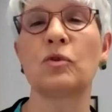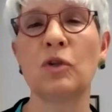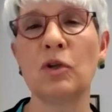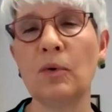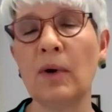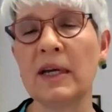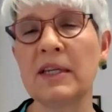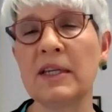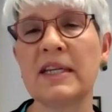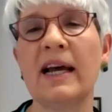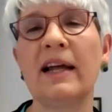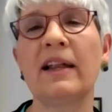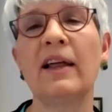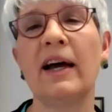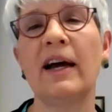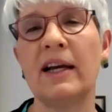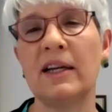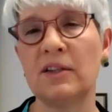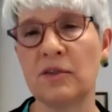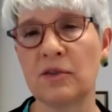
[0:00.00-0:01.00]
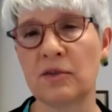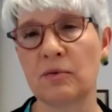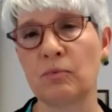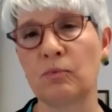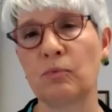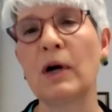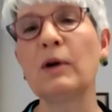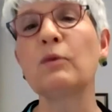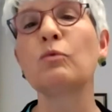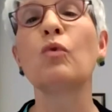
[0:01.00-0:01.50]

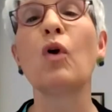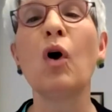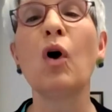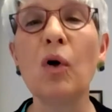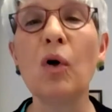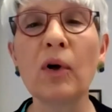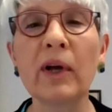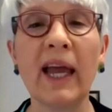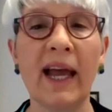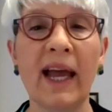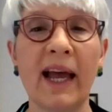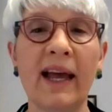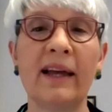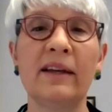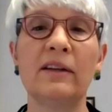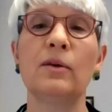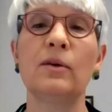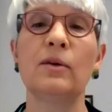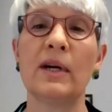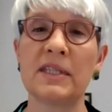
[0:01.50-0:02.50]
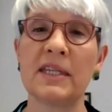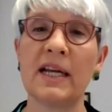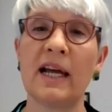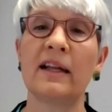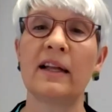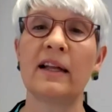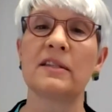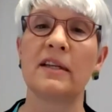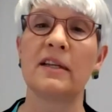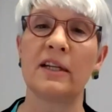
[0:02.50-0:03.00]
What role can US
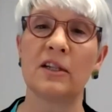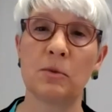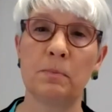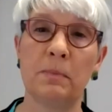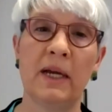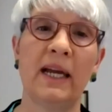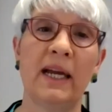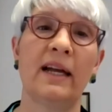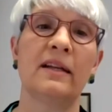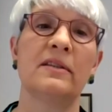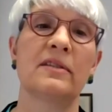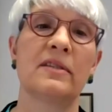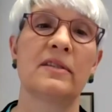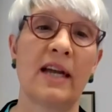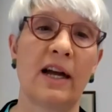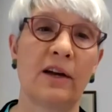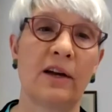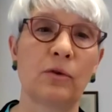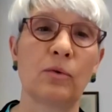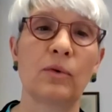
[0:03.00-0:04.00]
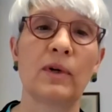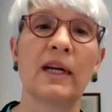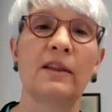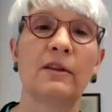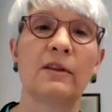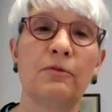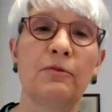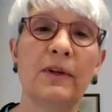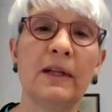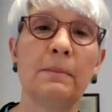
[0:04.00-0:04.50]
allies like Japan, South Korea,
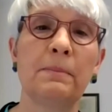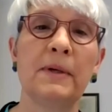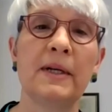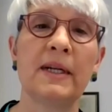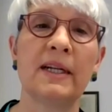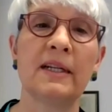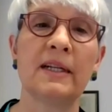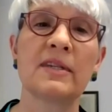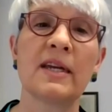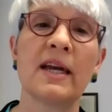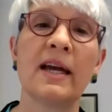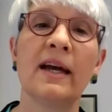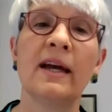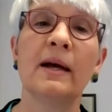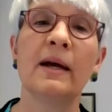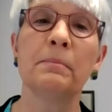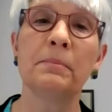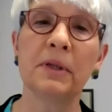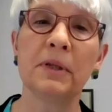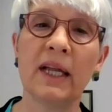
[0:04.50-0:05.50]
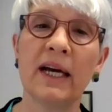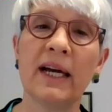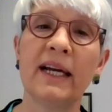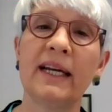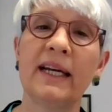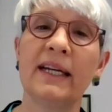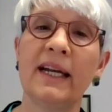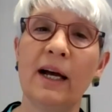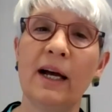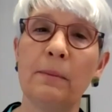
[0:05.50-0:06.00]
and the Philippines
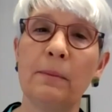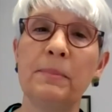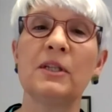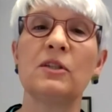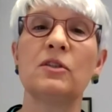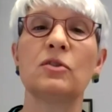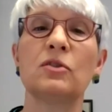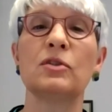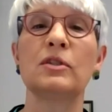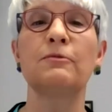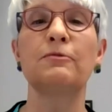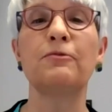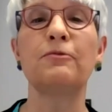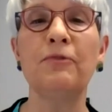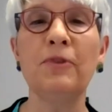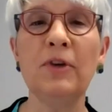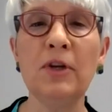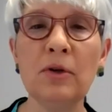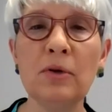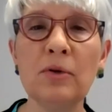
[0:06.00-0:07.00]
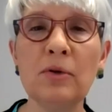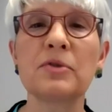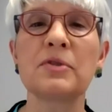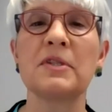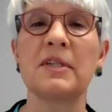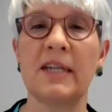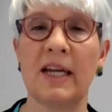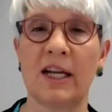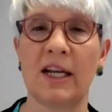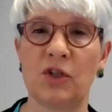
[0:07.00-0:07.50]
play in helping to
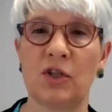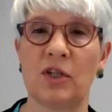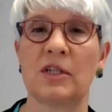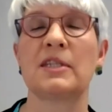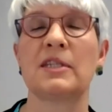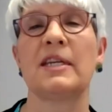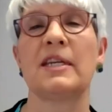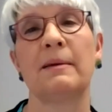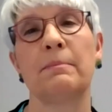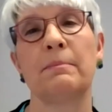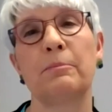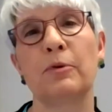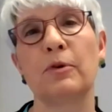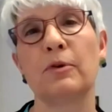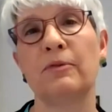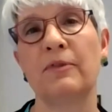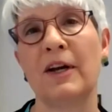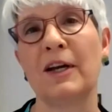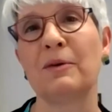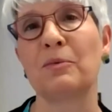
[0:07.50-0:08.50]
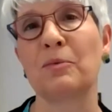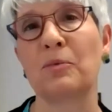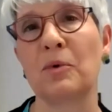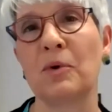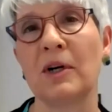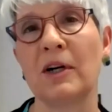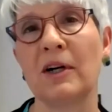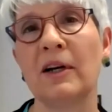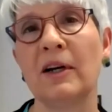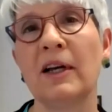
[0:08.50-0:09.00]
diffuse tensions and prevent
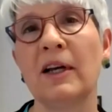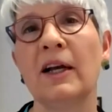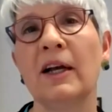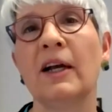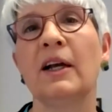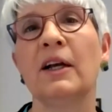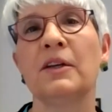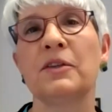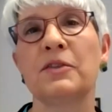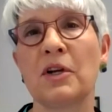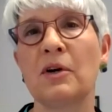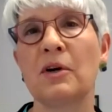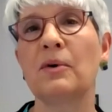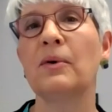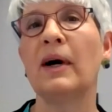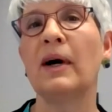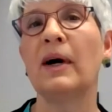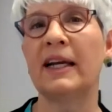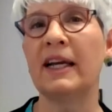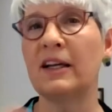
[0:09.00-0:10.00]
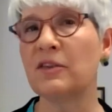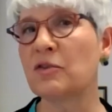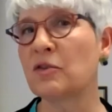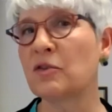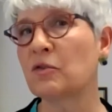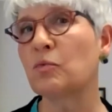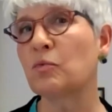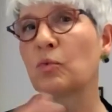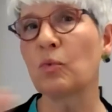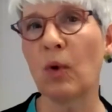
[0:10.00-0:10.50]
war? So I
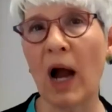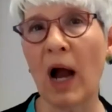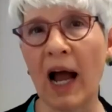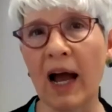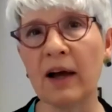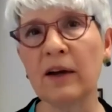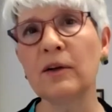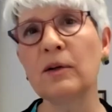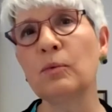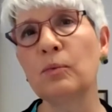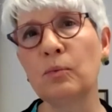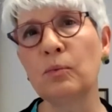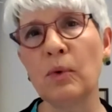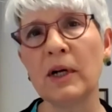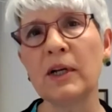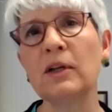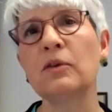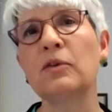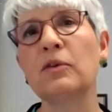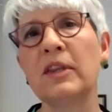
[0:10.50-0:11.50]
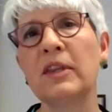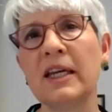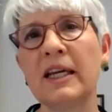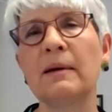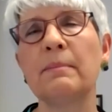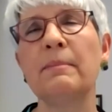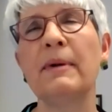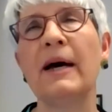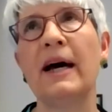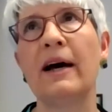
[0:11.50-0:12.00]
guess, what do you
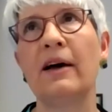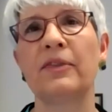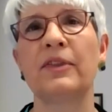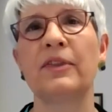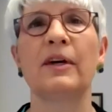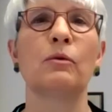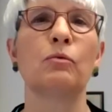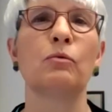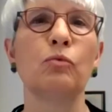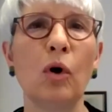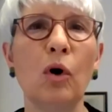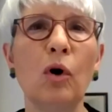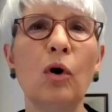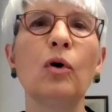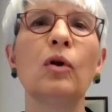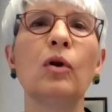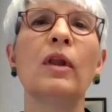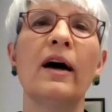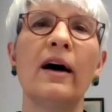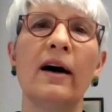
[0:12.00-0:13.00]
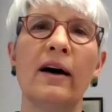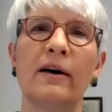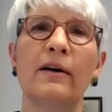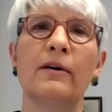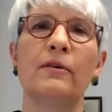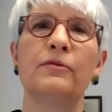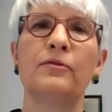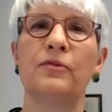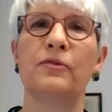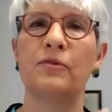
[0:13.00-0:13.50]
think about the role
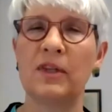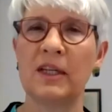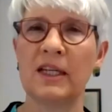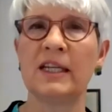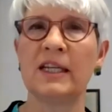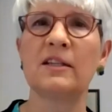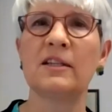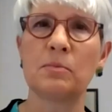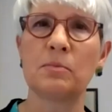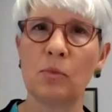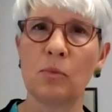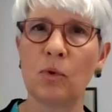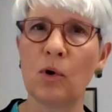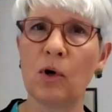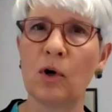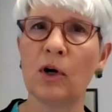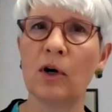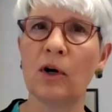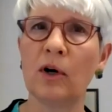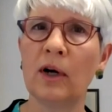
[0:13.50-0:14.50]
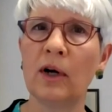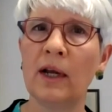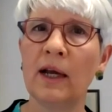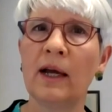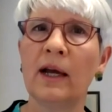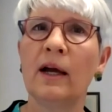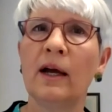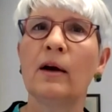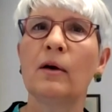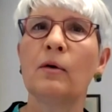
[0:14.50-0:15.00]
of these more
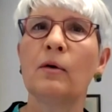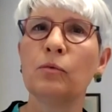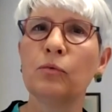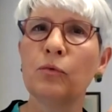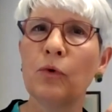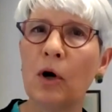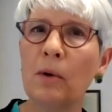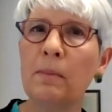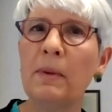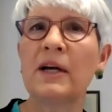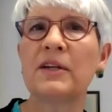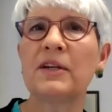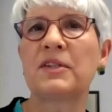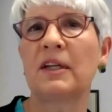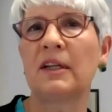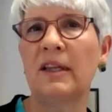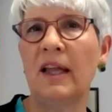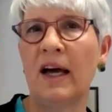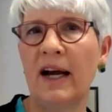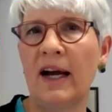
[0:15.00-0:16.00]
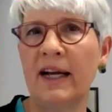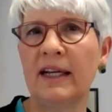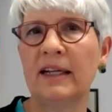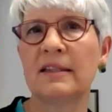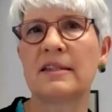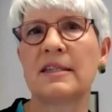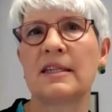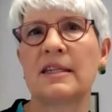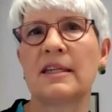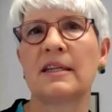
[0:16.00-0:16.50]
robust
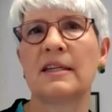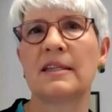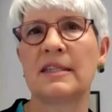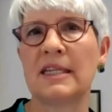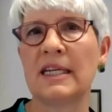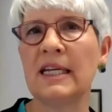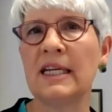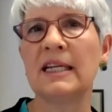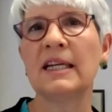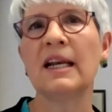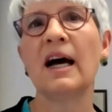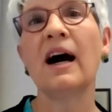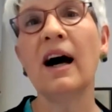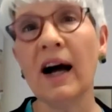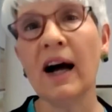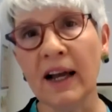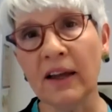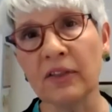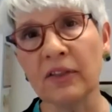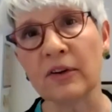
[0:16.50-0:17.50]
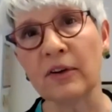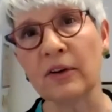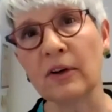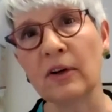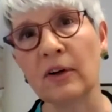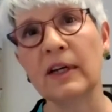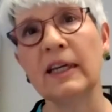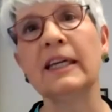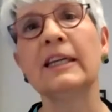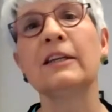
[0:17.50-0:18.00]
alliances in
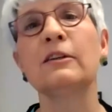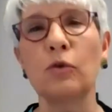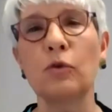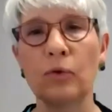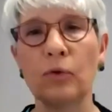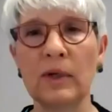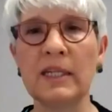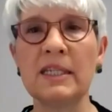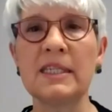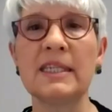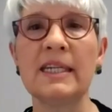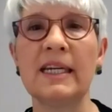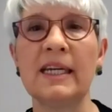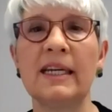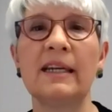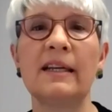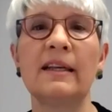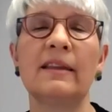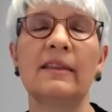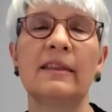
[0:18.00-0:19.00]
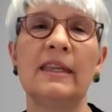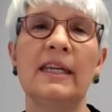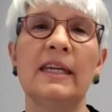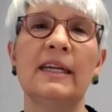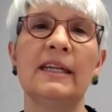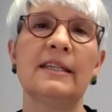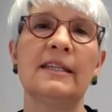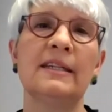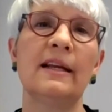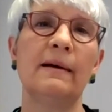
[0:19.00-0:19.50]
either increasing
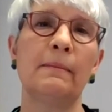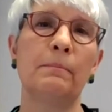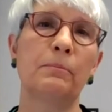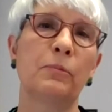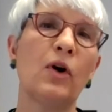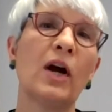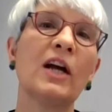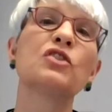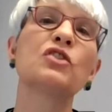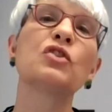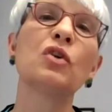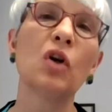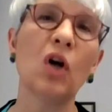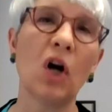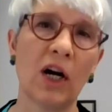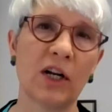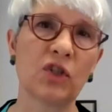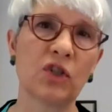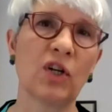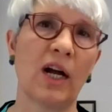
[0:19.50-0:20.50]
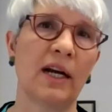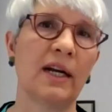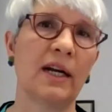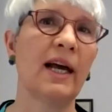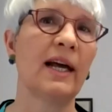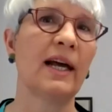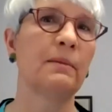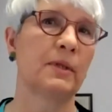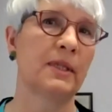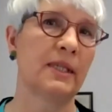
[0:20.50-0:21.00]
the pressure on China
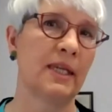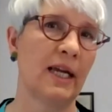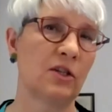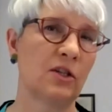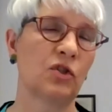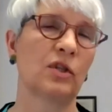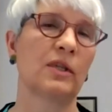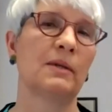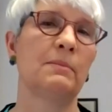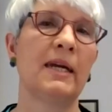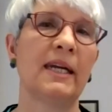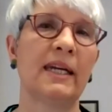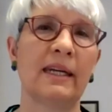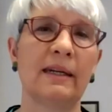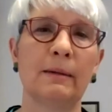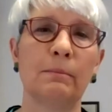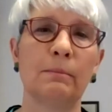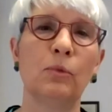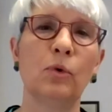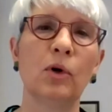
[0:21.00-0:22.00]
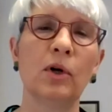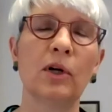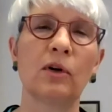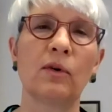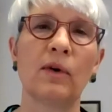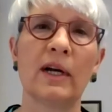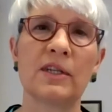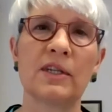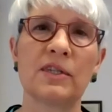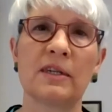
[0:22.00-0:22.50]
and potentially making it more
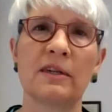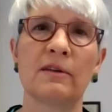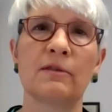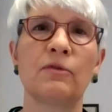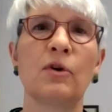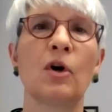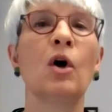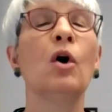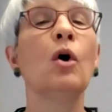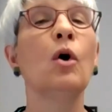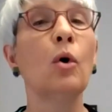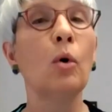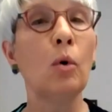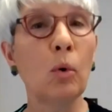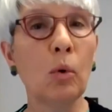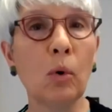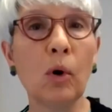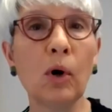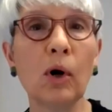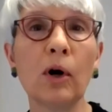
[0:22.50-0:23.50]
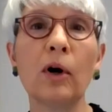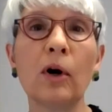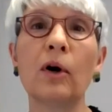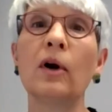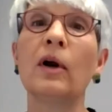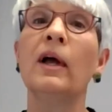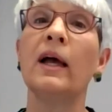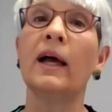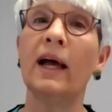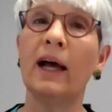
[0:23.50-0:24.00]
aggressive,
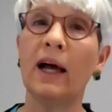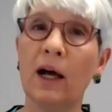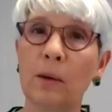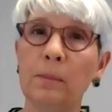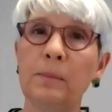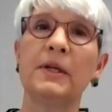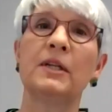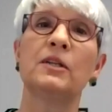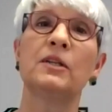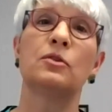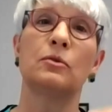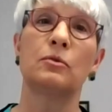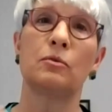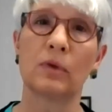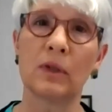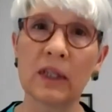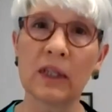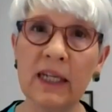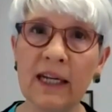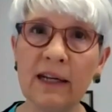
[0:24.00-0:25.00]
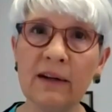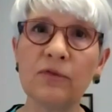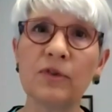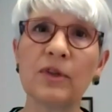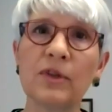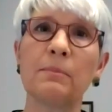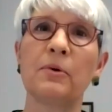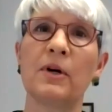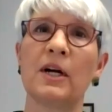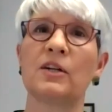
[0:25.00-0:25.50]
or helping to relieve
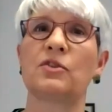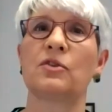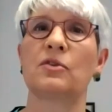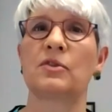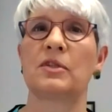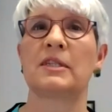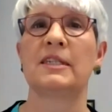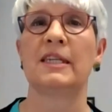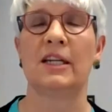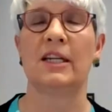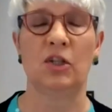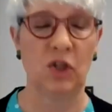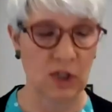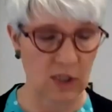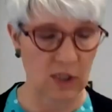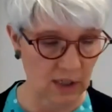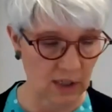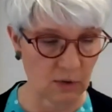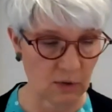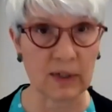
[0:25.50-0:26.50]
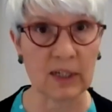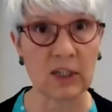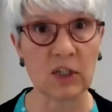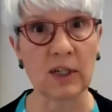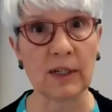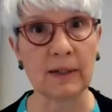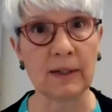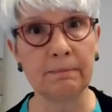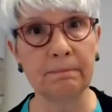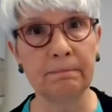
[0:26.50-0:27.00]
the pressures and tensions in the
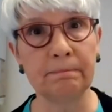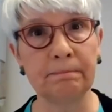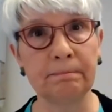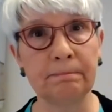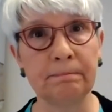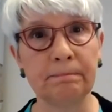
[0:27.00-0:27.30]
region?